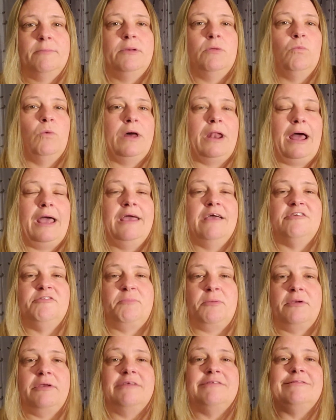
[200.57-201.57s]
and what I
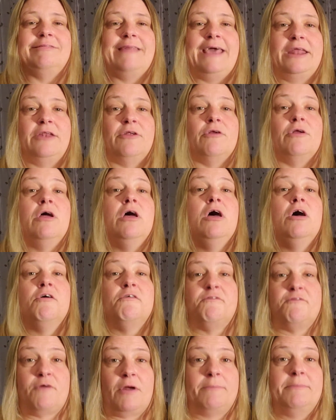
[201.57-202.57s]
experienced later
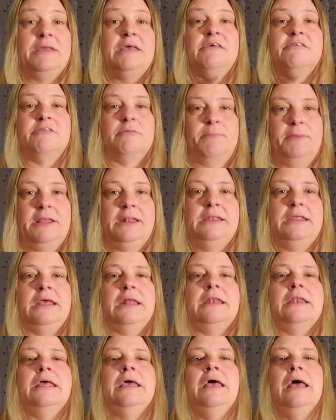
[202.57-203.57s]
from his
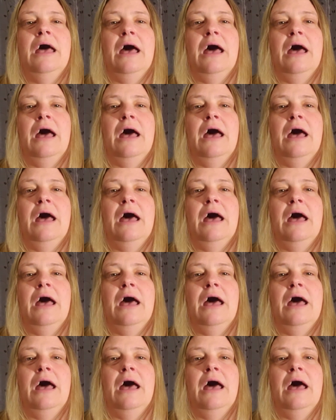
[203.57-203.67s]
opinion